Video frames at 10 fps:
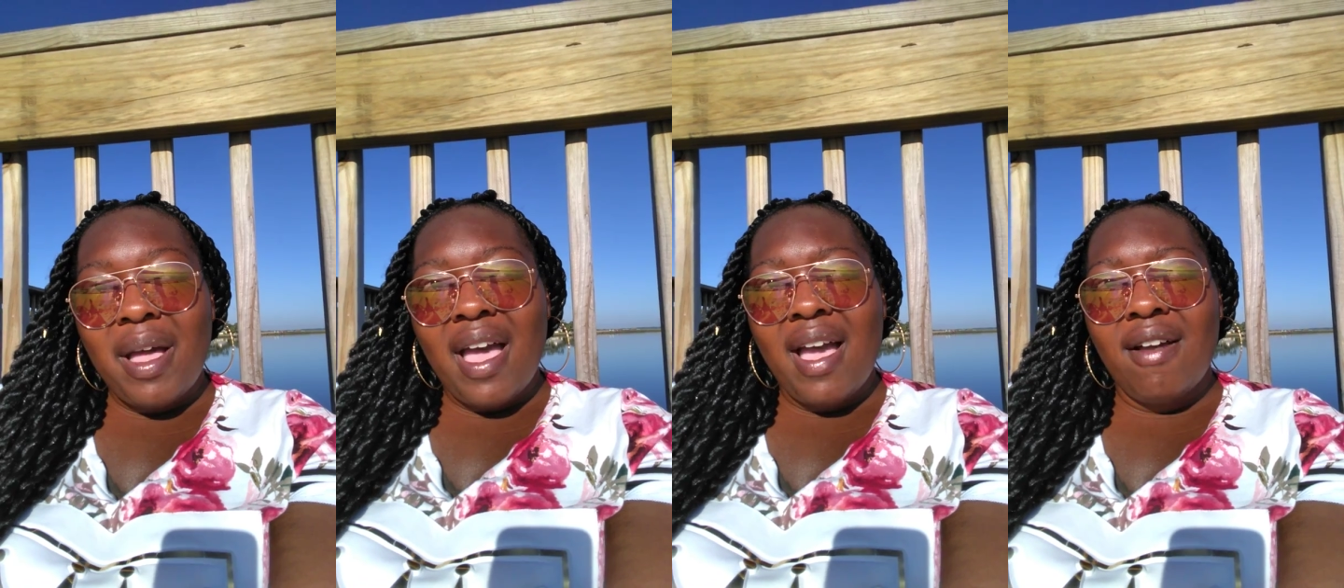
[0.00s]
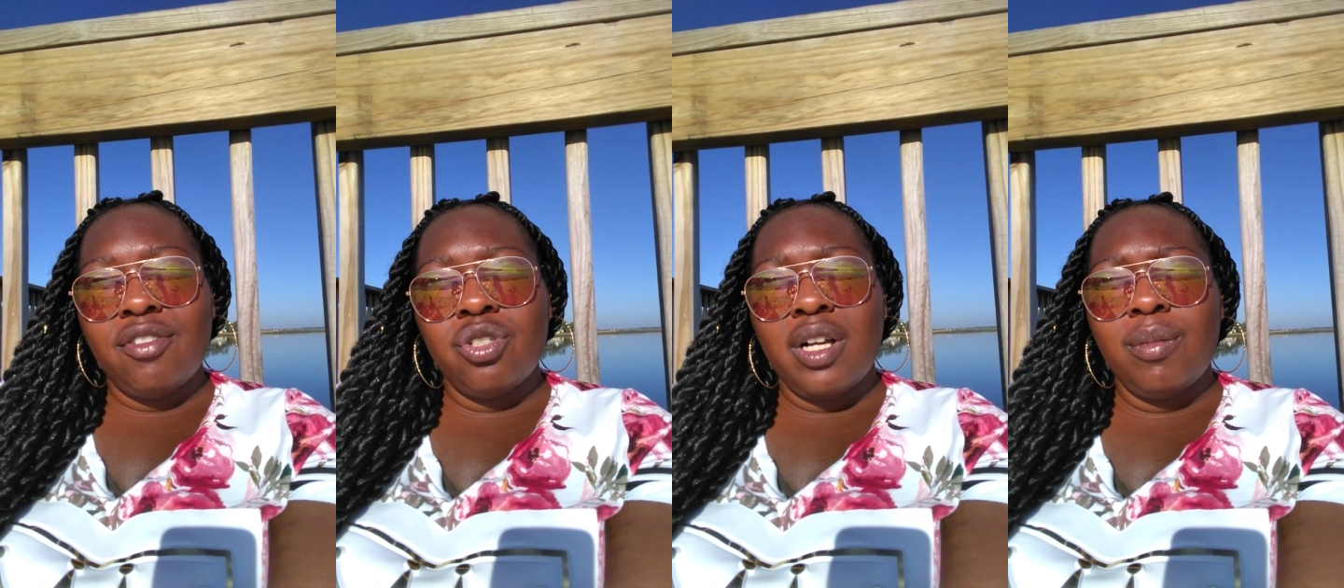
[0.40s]
I have
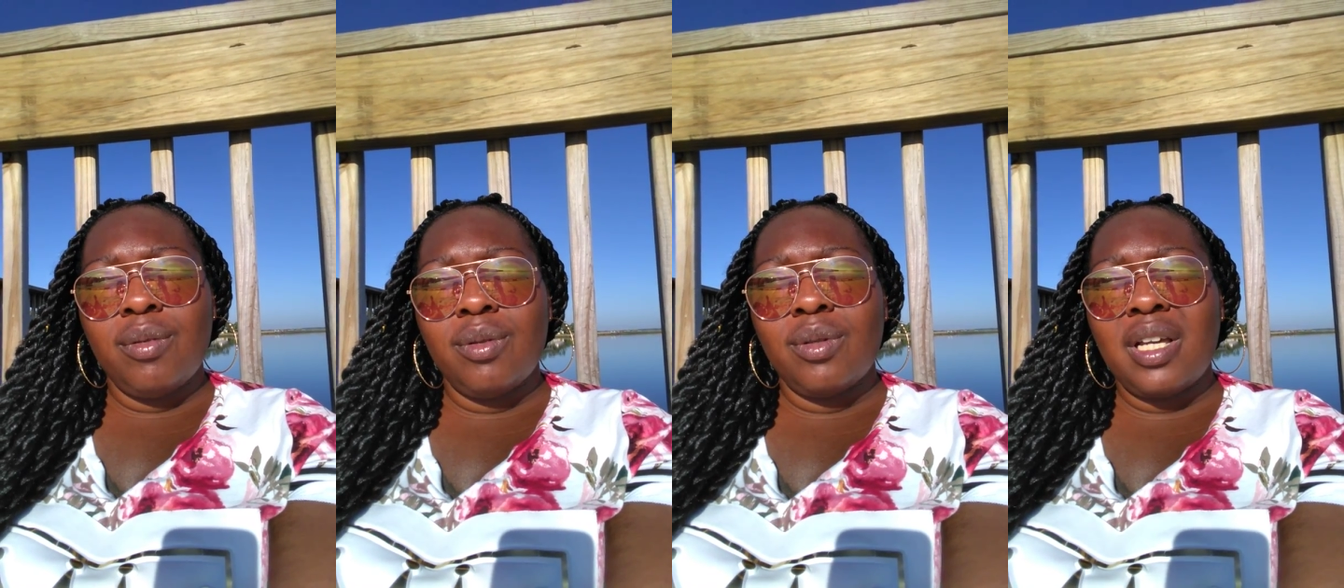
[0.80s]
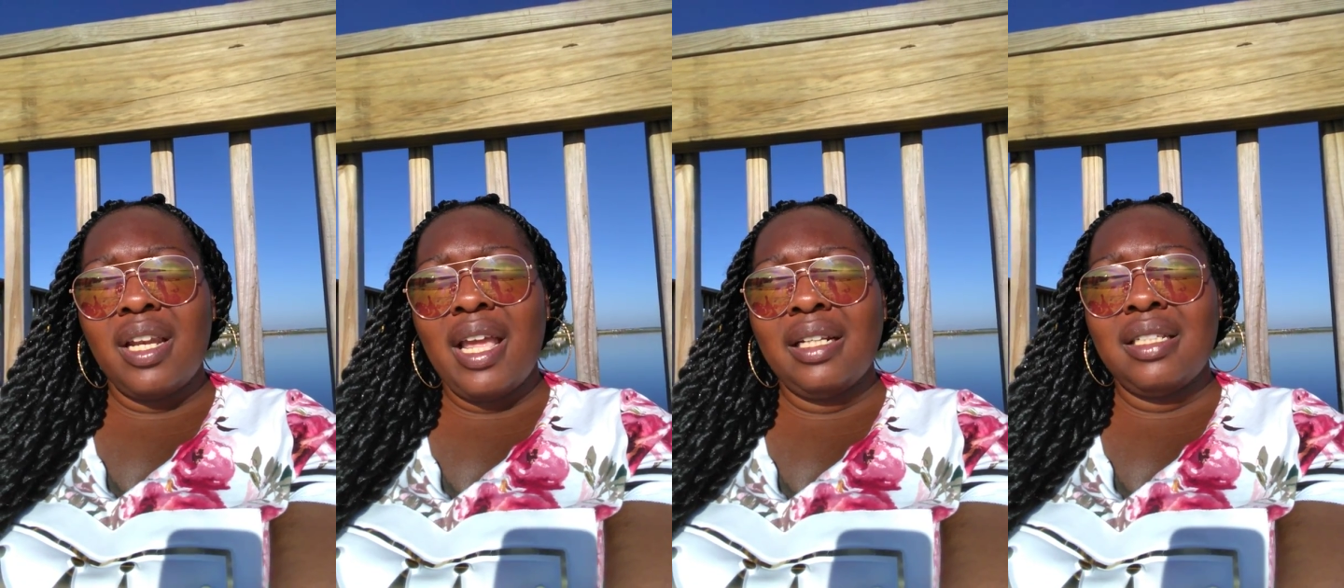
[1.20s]
trouble
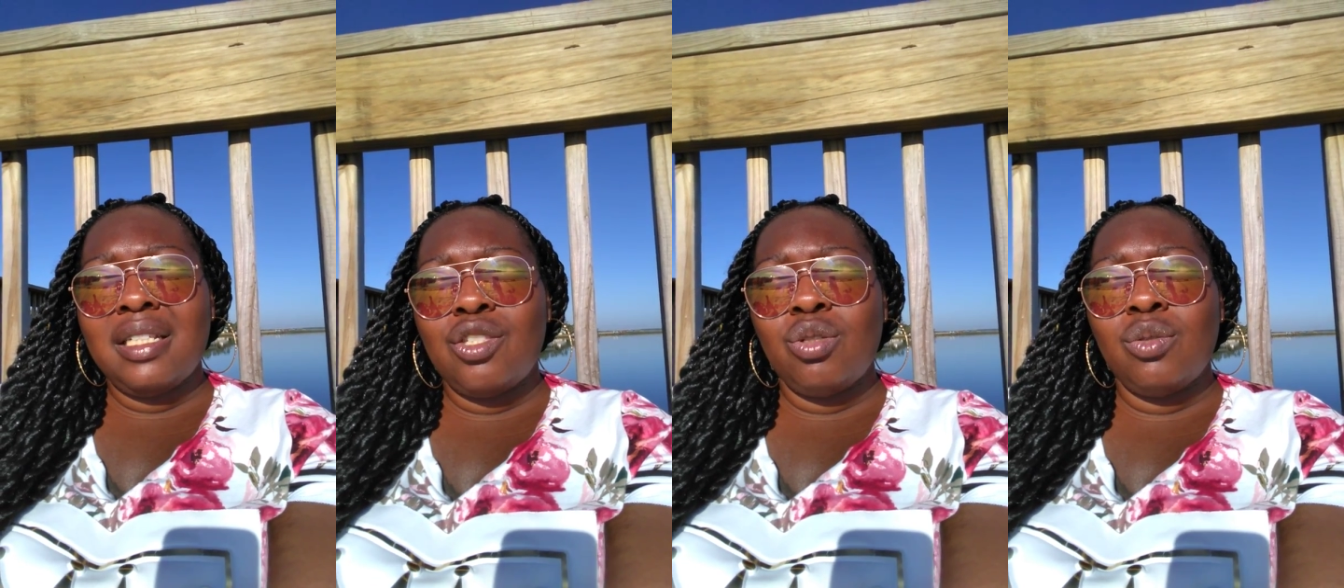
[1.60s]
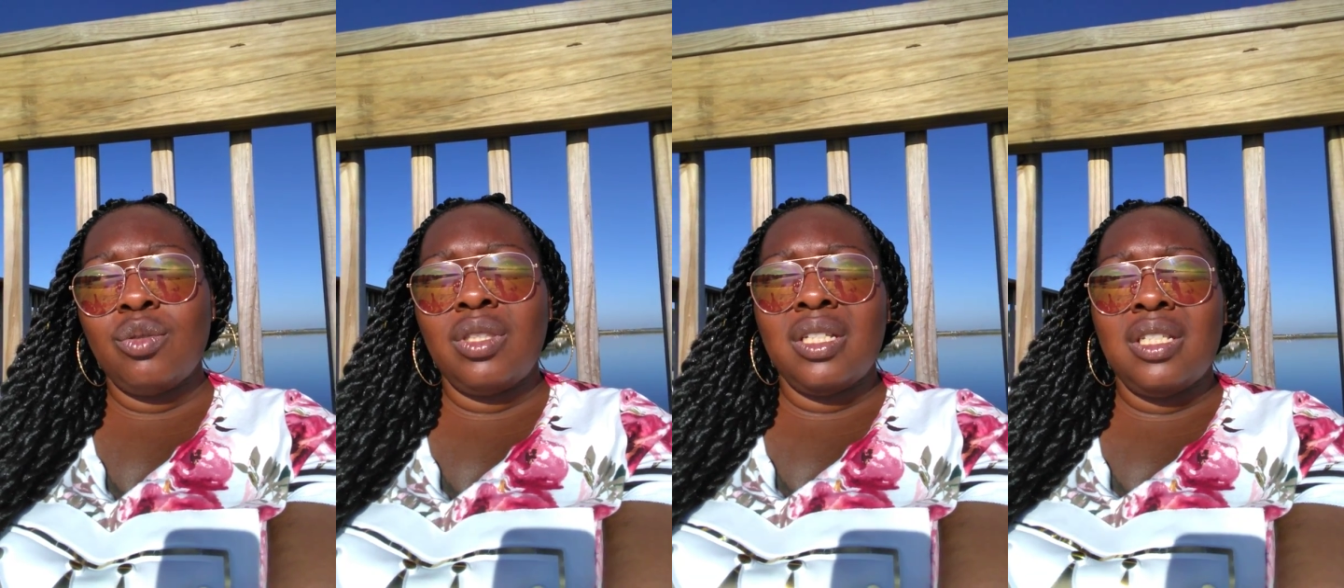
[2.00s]
connecting to
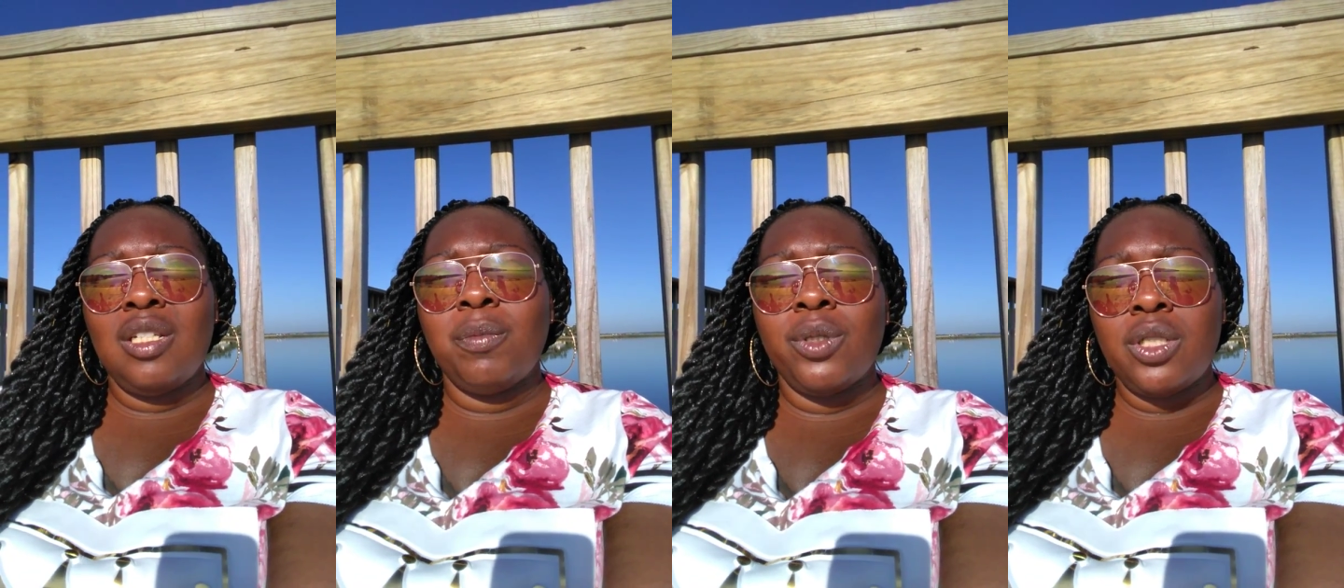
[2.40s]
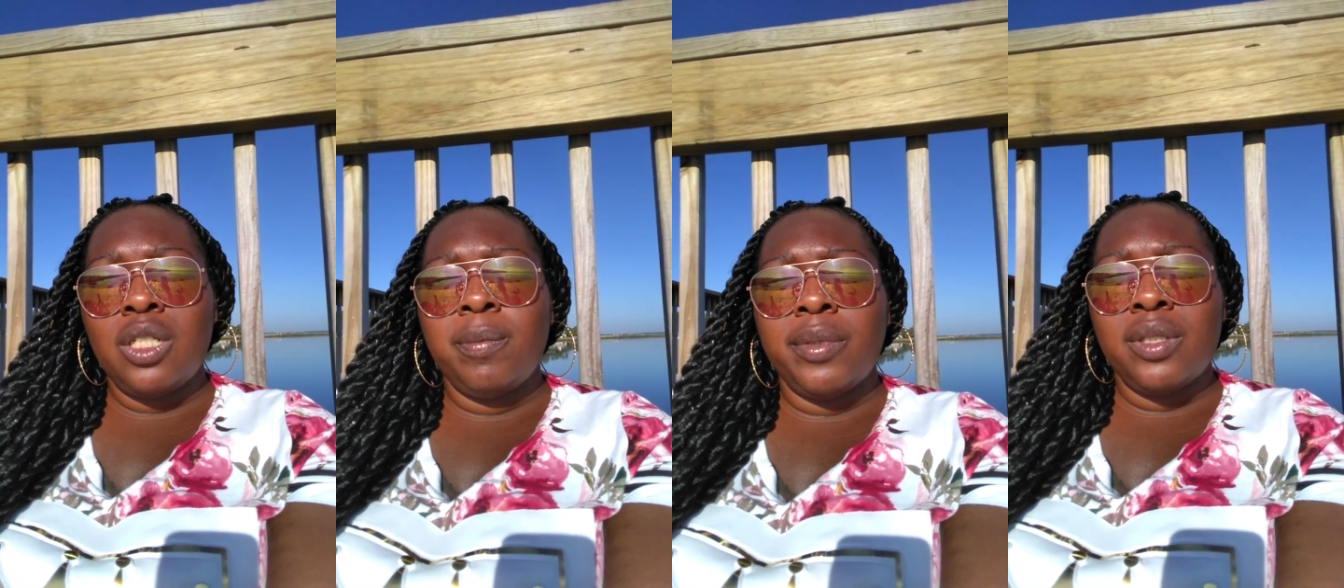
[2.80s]
the
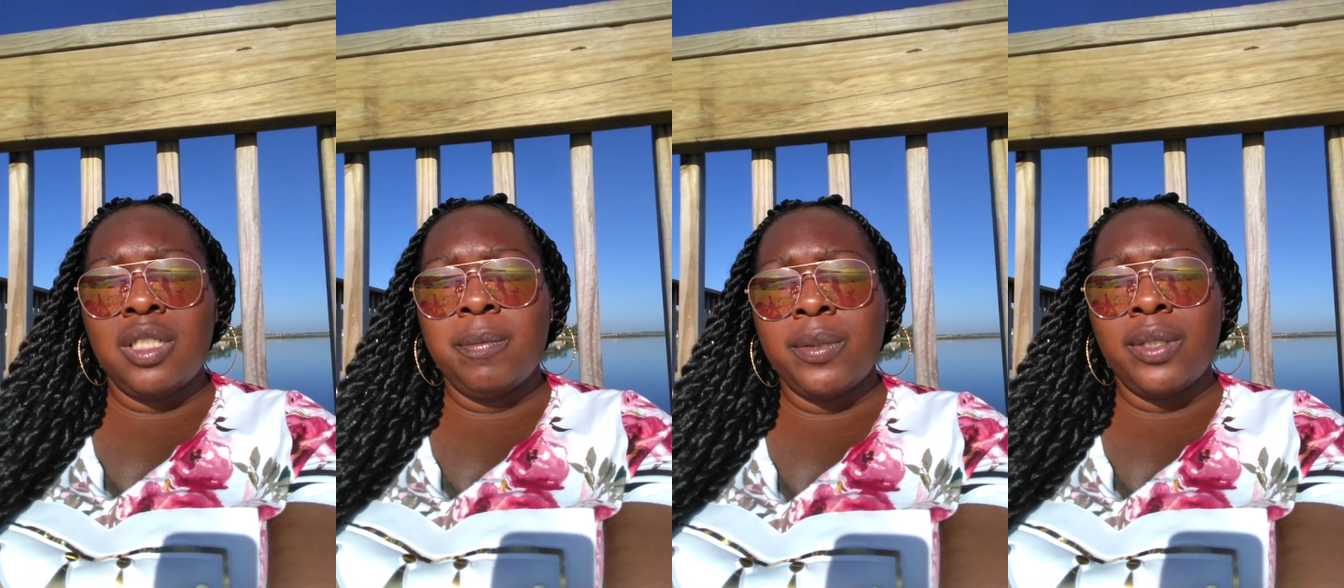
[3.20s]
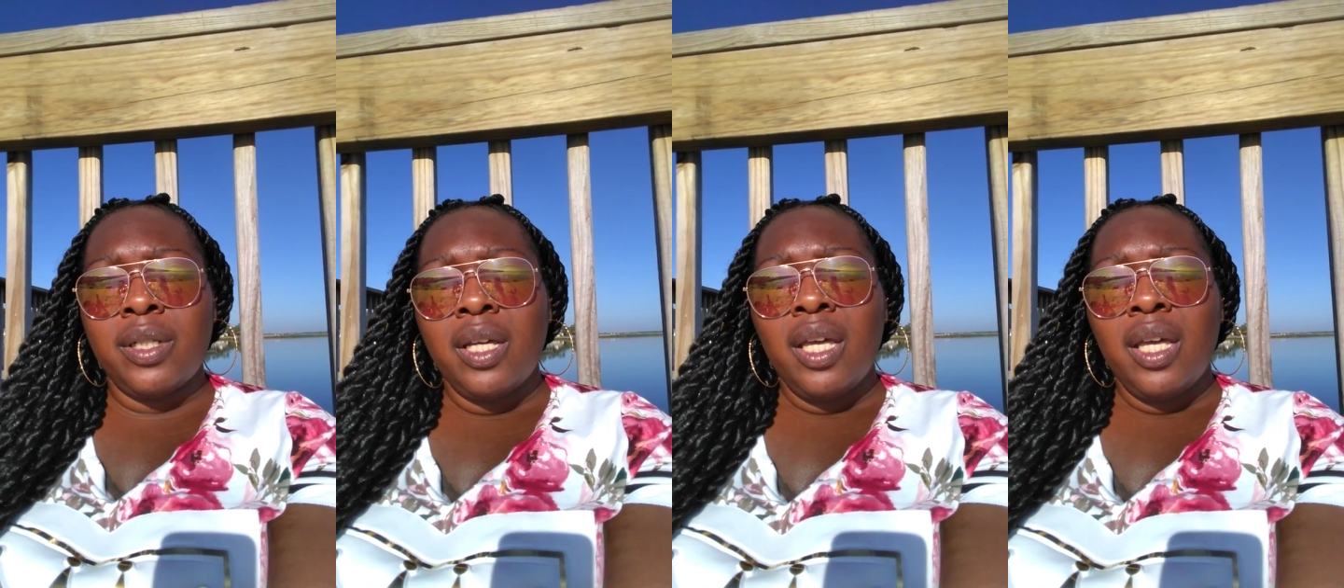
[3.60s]
deeper